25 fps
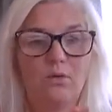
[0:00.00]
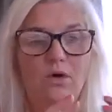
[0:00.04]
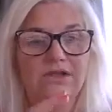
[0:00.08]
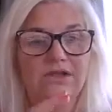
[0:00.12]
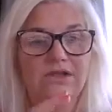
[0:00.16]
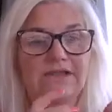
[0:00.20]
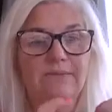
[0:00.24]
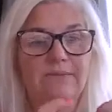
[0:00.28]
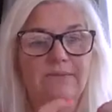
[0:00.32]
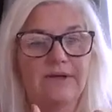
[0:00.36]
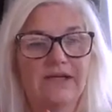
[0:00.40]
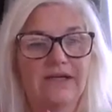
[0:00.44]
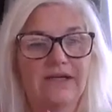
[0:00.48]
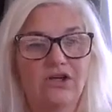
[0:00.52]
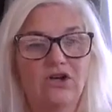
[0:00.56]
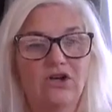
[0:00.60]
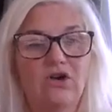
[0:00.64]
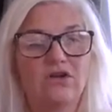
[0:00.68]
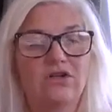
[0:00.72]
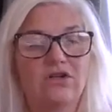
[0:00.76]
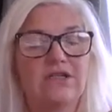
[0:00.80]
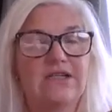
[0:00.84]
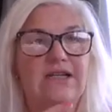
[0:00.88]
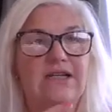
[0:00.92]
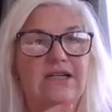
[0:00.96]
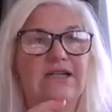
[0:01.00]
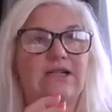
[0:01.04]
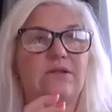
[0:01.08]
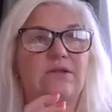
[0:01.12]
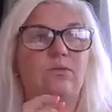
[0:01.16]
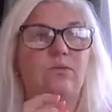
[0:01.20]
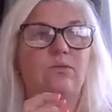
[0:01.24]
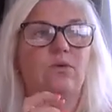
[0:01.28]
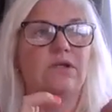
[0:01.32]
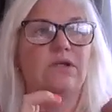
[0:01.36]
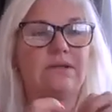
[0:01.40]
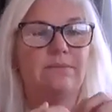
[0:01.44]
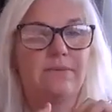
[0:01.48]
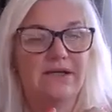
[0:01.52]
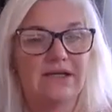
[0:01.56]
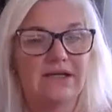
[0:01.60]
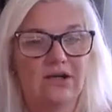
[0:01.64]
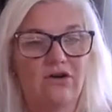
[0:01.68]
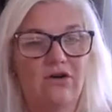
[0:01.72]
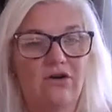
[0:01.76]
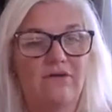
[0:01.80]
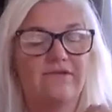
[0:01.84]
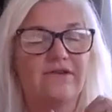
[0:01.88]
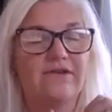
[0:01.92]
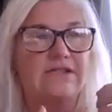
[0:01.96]
What's the bigger context? What's the
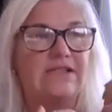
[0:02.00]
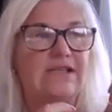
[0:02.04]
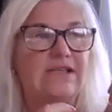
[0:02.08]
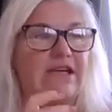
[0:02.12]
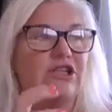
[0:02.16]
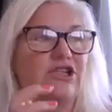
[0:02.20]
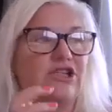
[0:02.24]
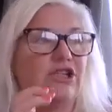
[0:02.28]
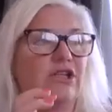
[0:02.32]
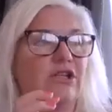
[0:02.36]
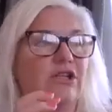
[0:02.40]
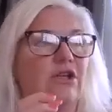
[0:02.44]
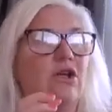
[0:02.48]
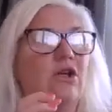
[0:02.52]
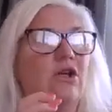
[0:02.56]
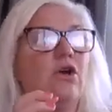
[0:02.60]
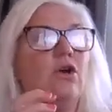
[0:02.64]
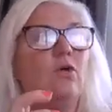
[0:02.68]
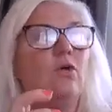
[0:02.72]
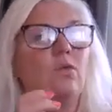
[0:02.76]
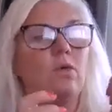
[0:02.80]
bigger conversation?